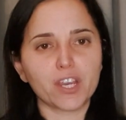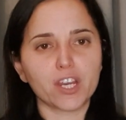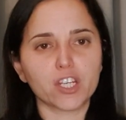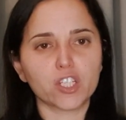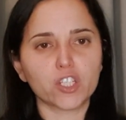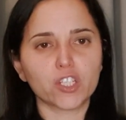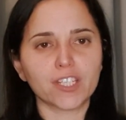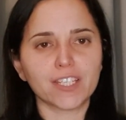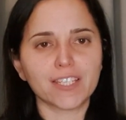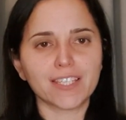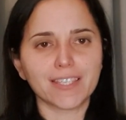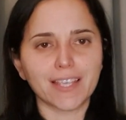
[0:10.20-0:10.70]
here
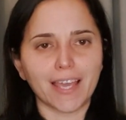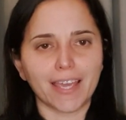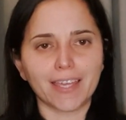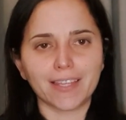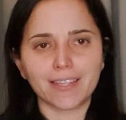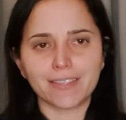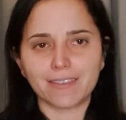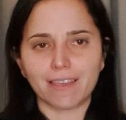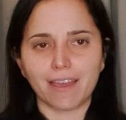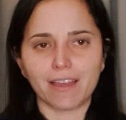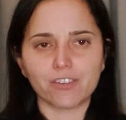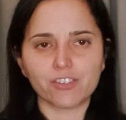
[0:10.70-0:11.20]
to the
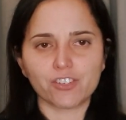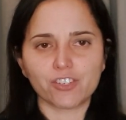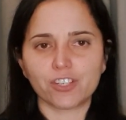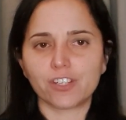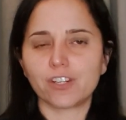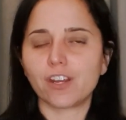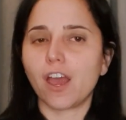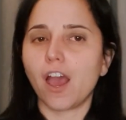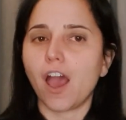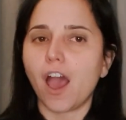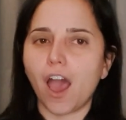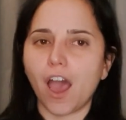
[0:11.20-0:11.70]
second
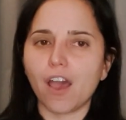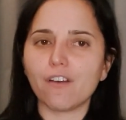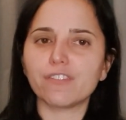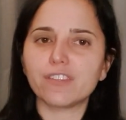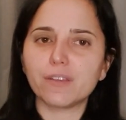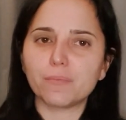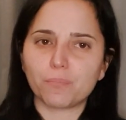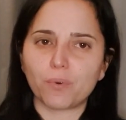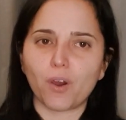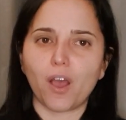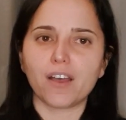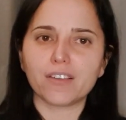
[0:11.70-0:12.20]
section of
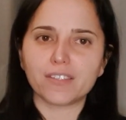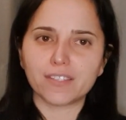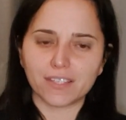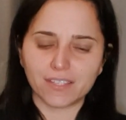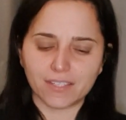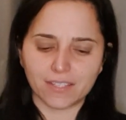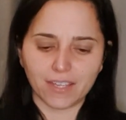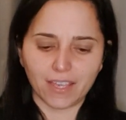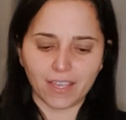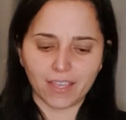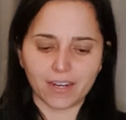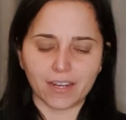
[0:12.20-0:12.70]
the
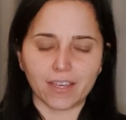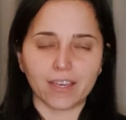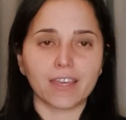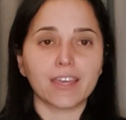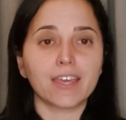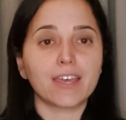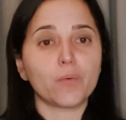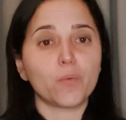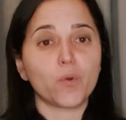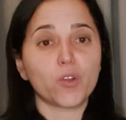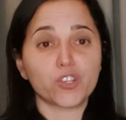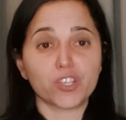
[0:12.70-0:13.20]
process data,
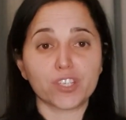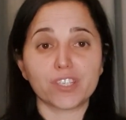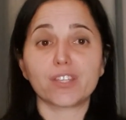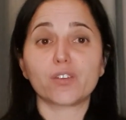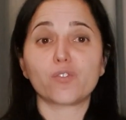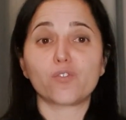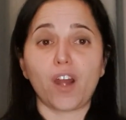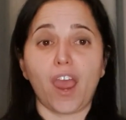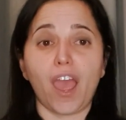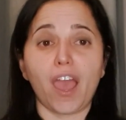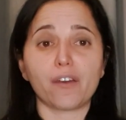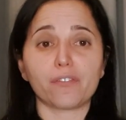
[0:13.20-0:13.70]
which is the
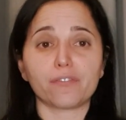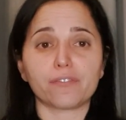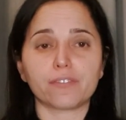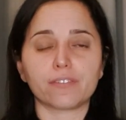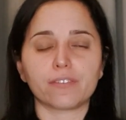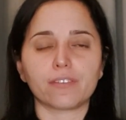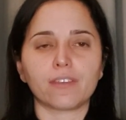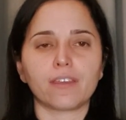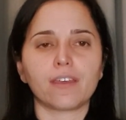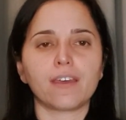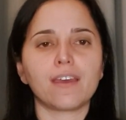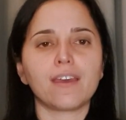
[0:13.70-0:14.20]

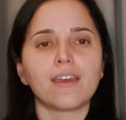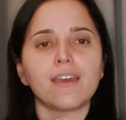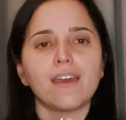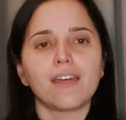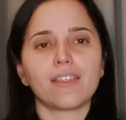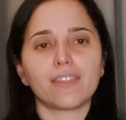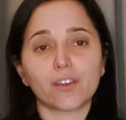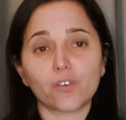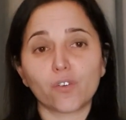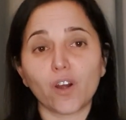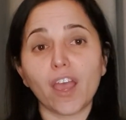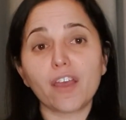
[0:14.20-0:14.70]
graphs.
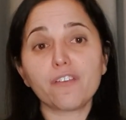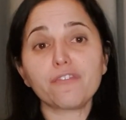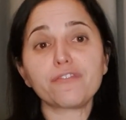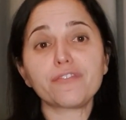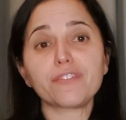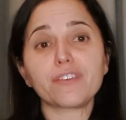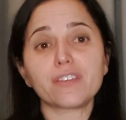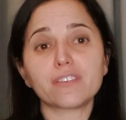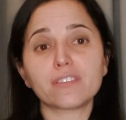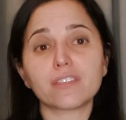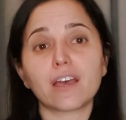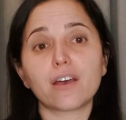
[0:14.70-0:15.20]
The graph
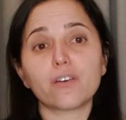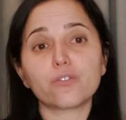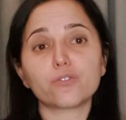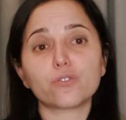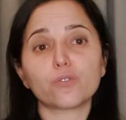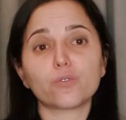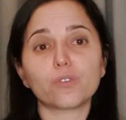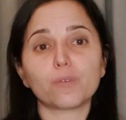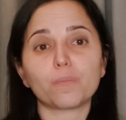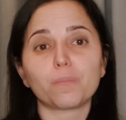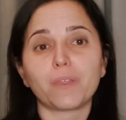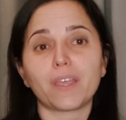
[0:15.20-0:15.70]
is
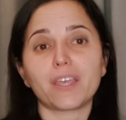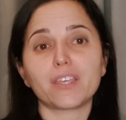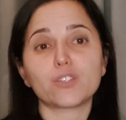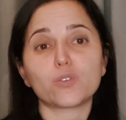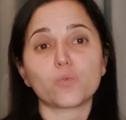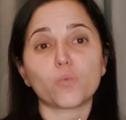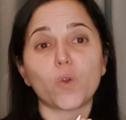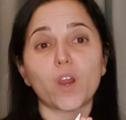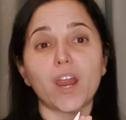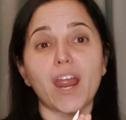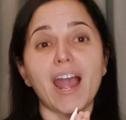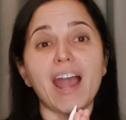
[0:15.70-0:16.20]
also the
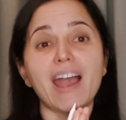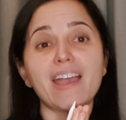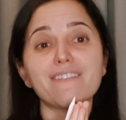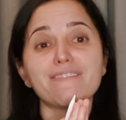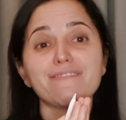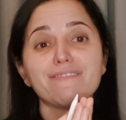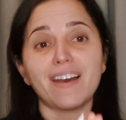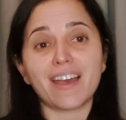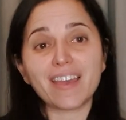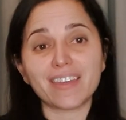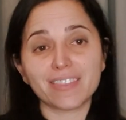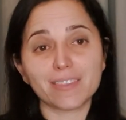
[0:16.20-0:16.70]
place where I
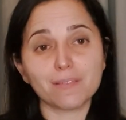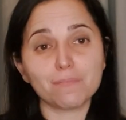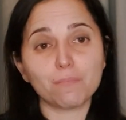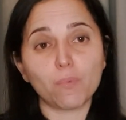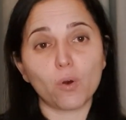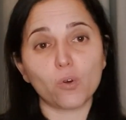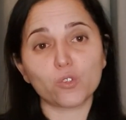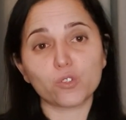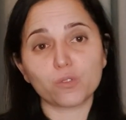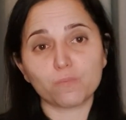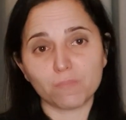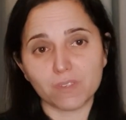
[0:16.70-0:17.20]
find the
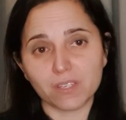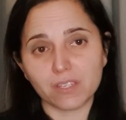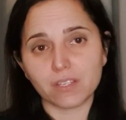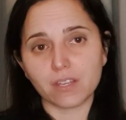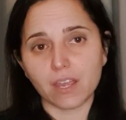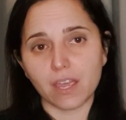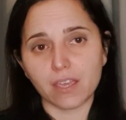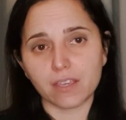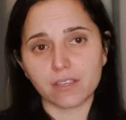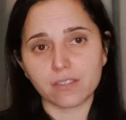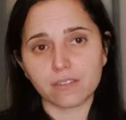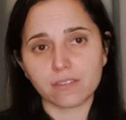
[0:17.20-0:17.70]
most
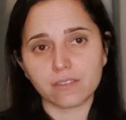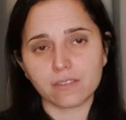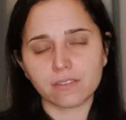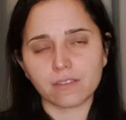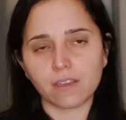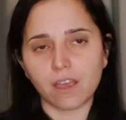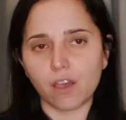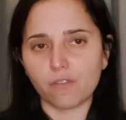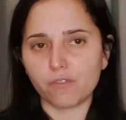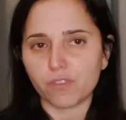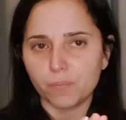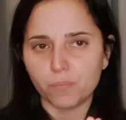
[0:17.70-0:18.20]
mistakes
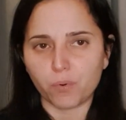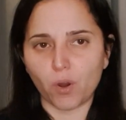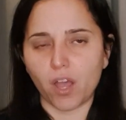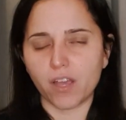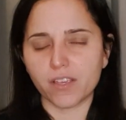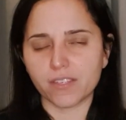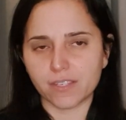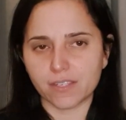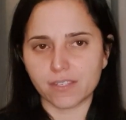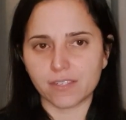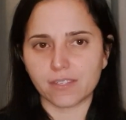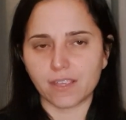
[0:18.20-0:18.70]
of the
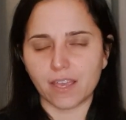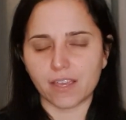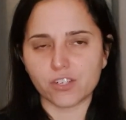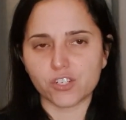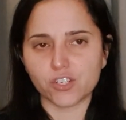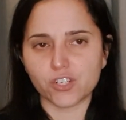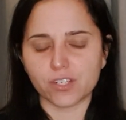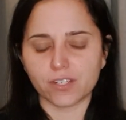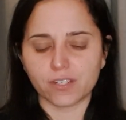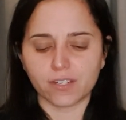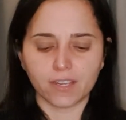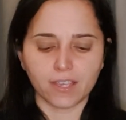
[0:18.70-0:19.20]
process
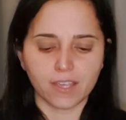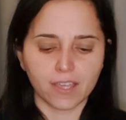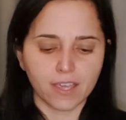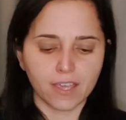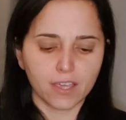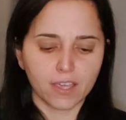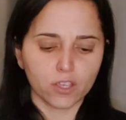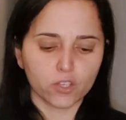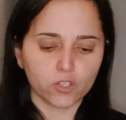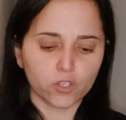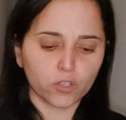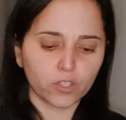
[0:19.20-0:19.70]
section.
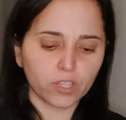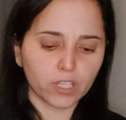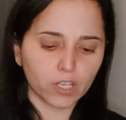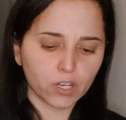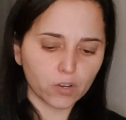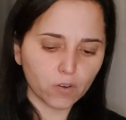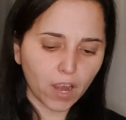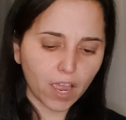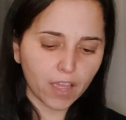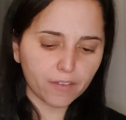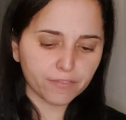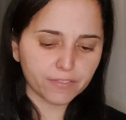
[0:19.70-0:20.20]
So the
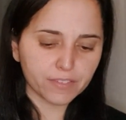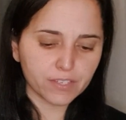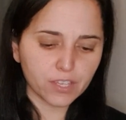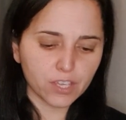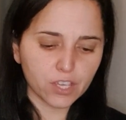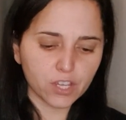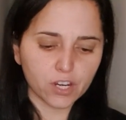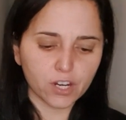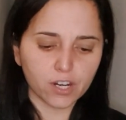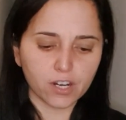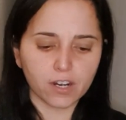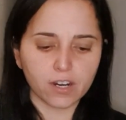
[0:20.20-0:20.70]
graphs
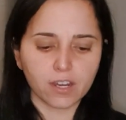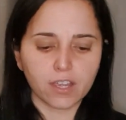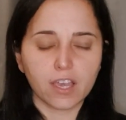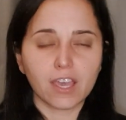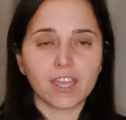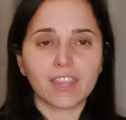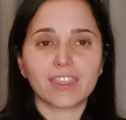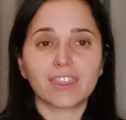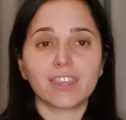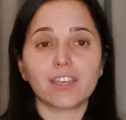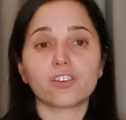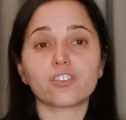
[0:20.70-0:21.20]

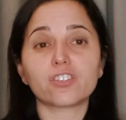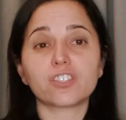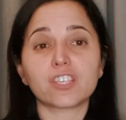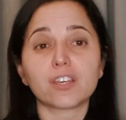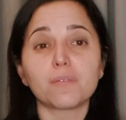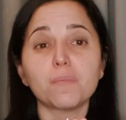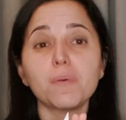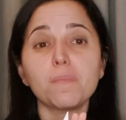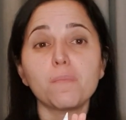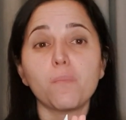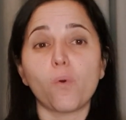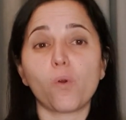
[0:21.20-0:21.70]
here, there are
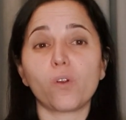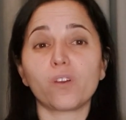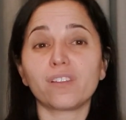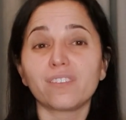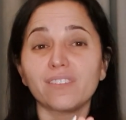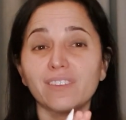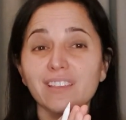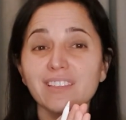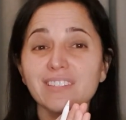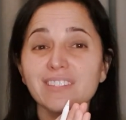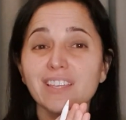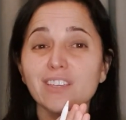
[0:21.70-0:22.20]
some
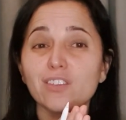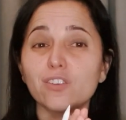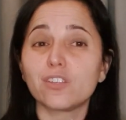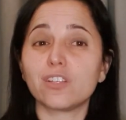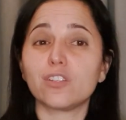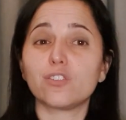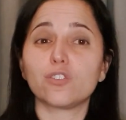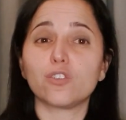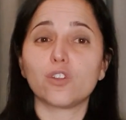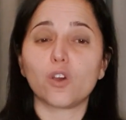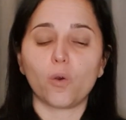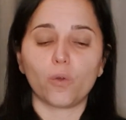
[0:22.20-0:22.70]
important things that you
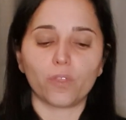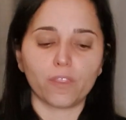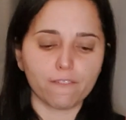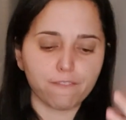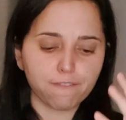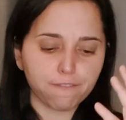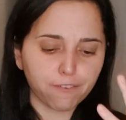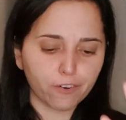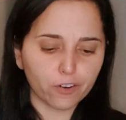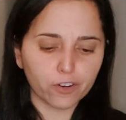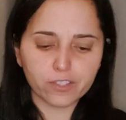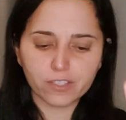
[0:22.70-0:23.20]
need to know. The
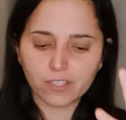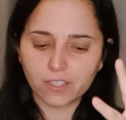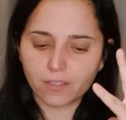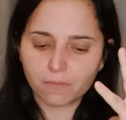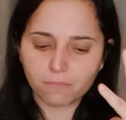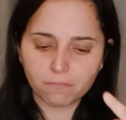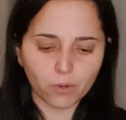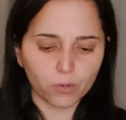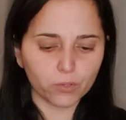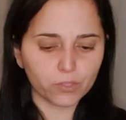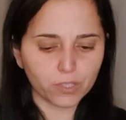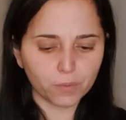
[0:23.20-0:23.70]
first and the
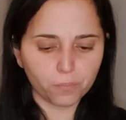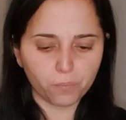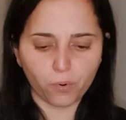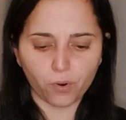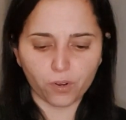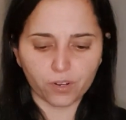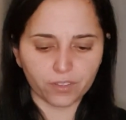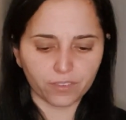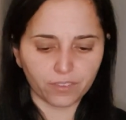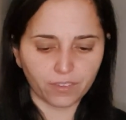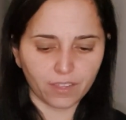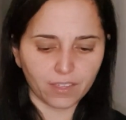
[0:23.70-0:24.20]
most
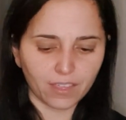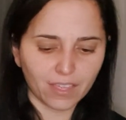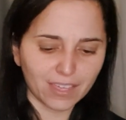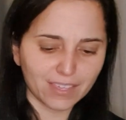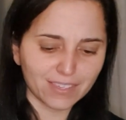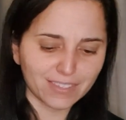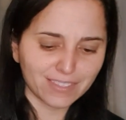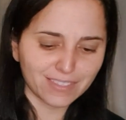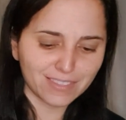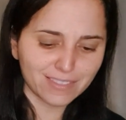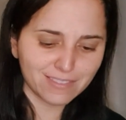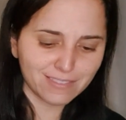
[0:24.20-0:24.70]
important thing
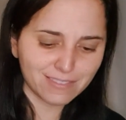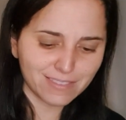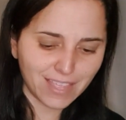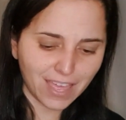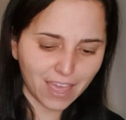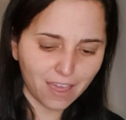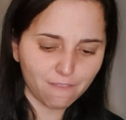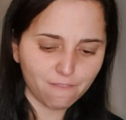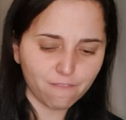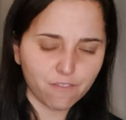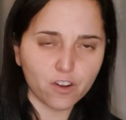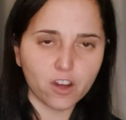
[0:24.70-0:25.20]
is
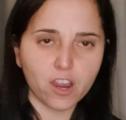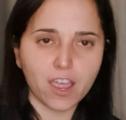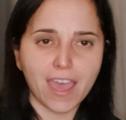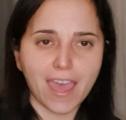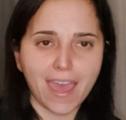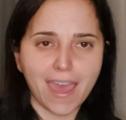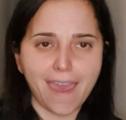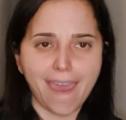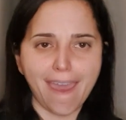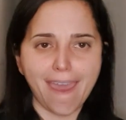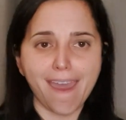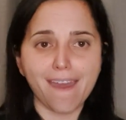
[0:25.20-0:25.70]

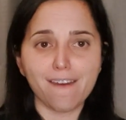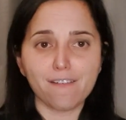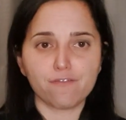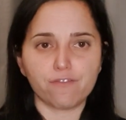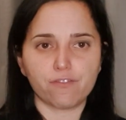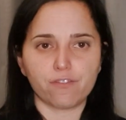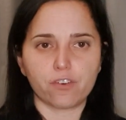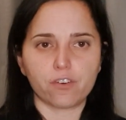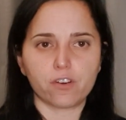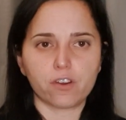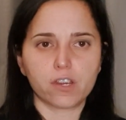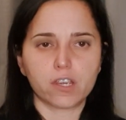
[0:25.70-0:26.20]
never,
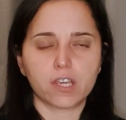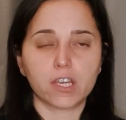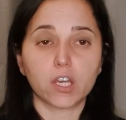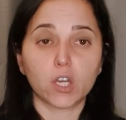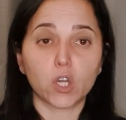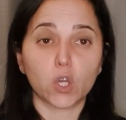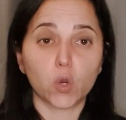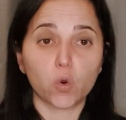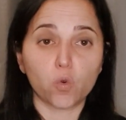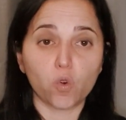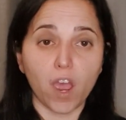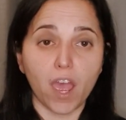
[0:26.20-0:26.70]
ever
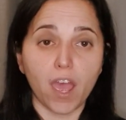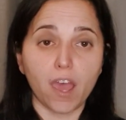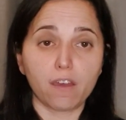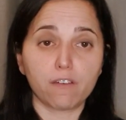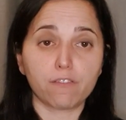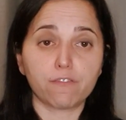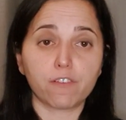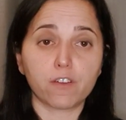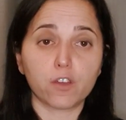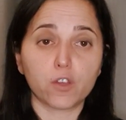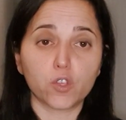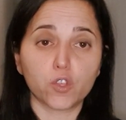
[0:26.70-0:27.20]

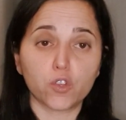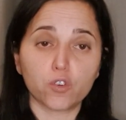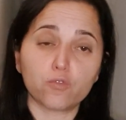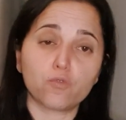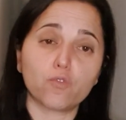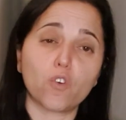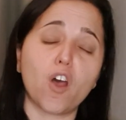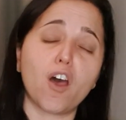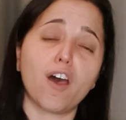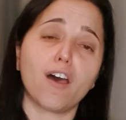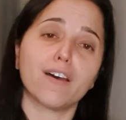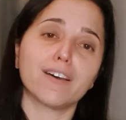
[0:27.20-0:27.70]
graph your
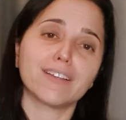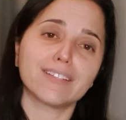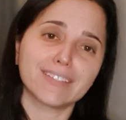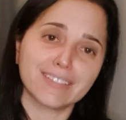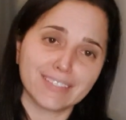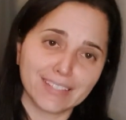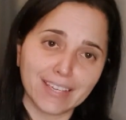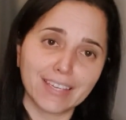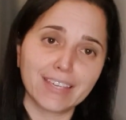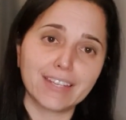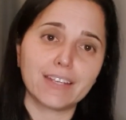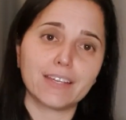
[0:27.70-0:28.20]
raw
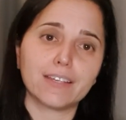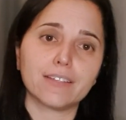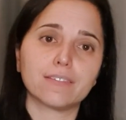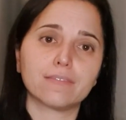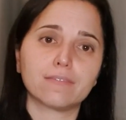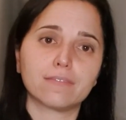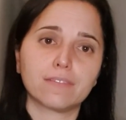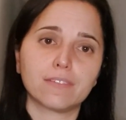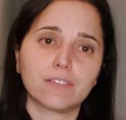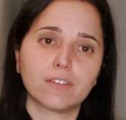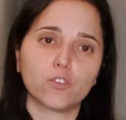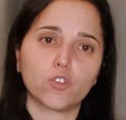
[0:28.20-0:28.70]
data.
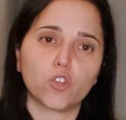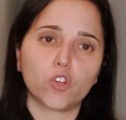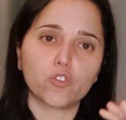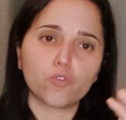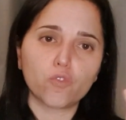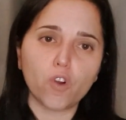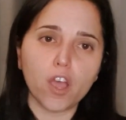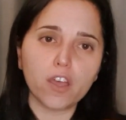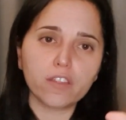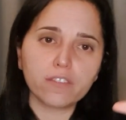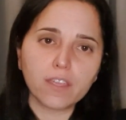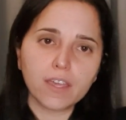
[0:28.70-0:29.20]
Your
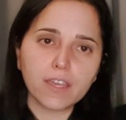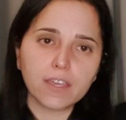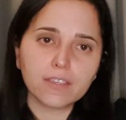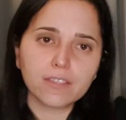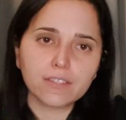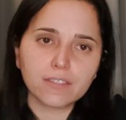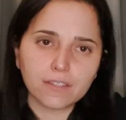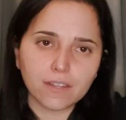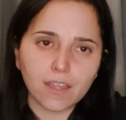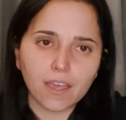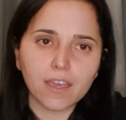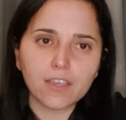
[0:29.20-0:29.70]
raw data
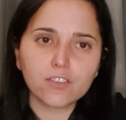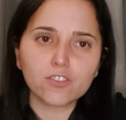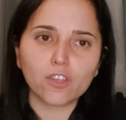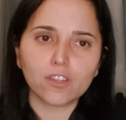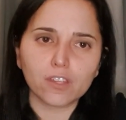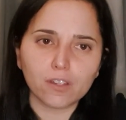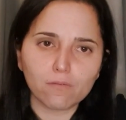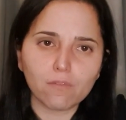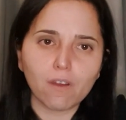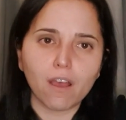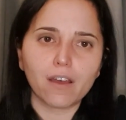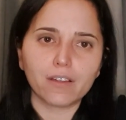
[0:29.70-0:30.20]
stays
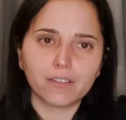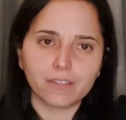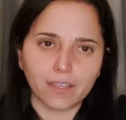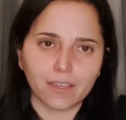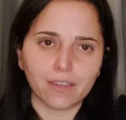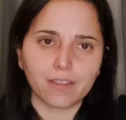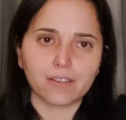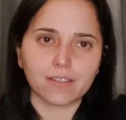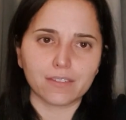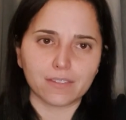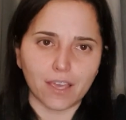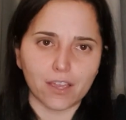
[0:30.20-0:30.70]
on the raw
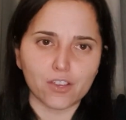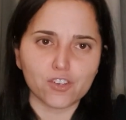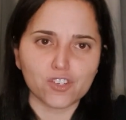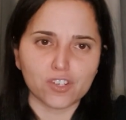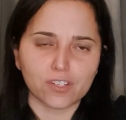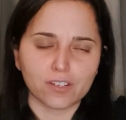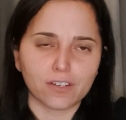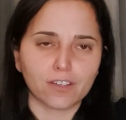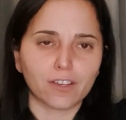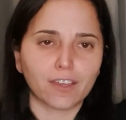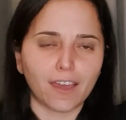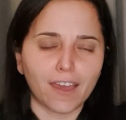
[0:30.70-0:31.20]
data
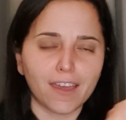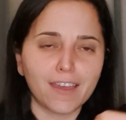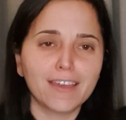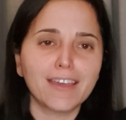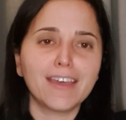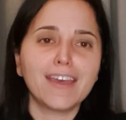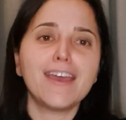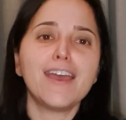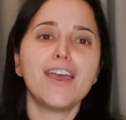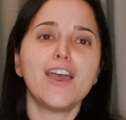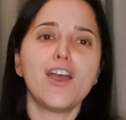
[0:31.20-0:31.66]
section, okay?